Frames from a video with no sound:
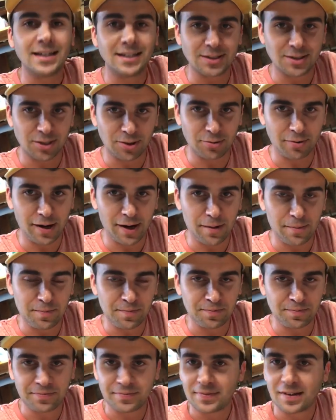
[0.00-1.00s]

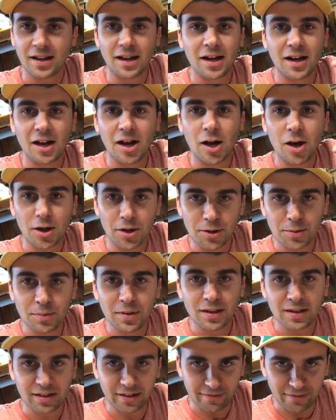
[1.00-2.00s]
Instagram.
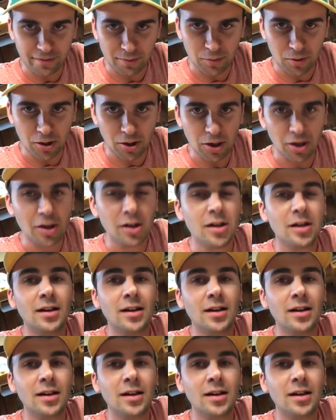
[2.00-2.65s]
Unbelievable.